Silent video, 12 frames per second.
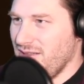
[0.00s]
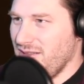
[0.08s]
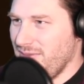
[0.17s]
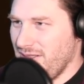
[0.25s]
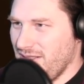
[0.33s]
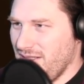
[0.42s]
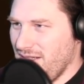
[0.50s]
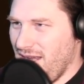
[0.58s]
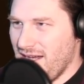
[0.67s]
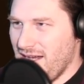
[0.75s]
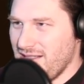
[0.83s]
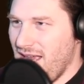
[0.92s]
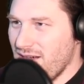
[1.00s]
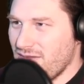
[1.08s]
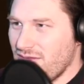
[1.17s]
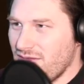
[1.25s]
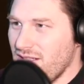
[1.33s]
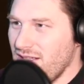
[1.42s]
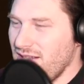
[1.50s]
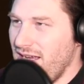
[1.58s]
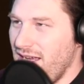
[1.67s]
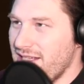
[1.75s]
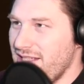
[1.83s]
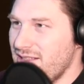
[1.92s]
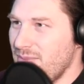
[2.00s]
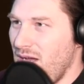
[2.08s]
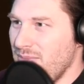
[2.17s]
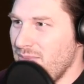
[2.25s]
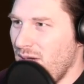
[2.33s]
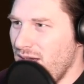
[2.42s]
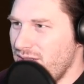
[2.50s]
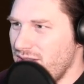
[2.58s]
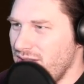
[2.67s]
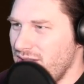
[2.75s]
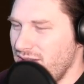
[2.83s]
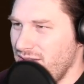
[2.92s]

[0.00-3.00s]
But actually, I don't really like this mod much.